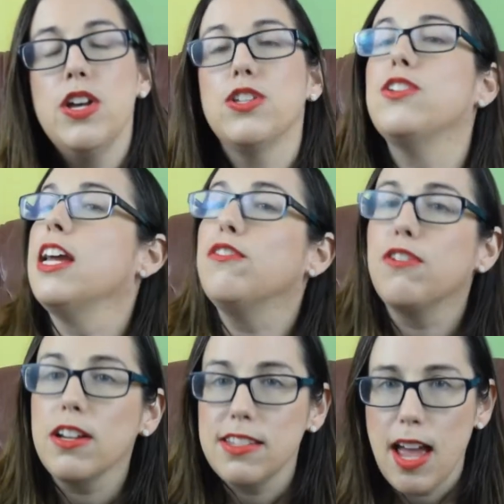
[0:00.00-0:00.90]
So take,
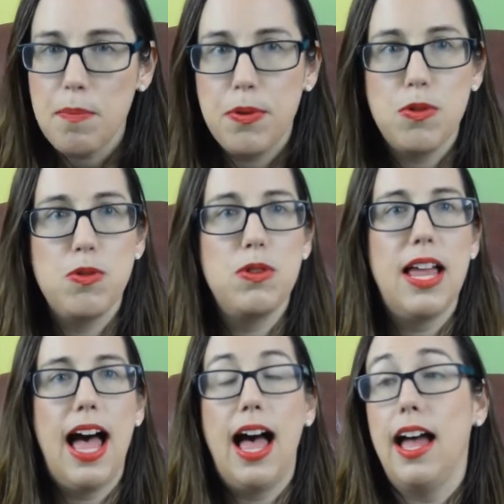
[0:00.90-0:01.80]
for example,
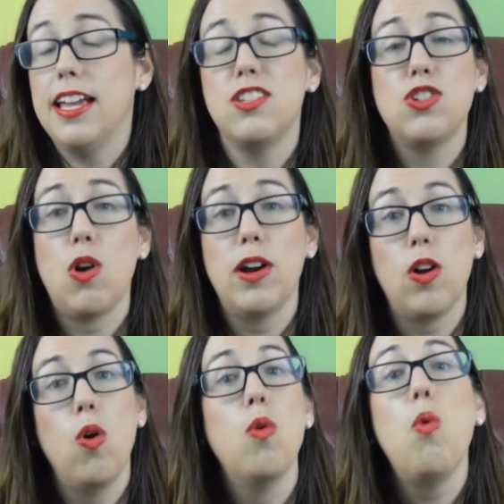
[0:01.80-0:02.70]

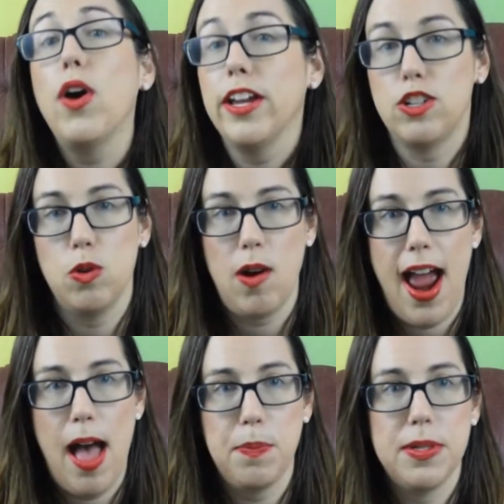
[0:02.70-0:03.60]
historic or walking tour
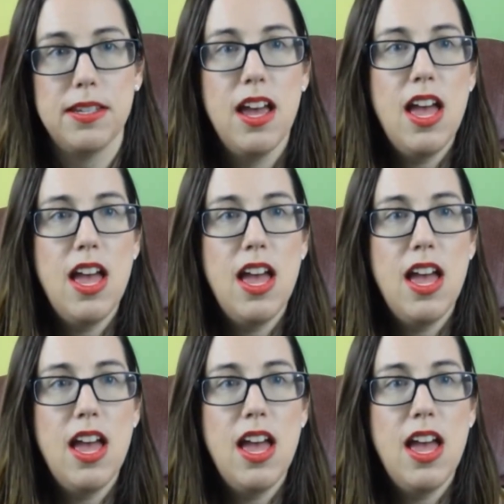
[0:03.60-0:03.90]
apps,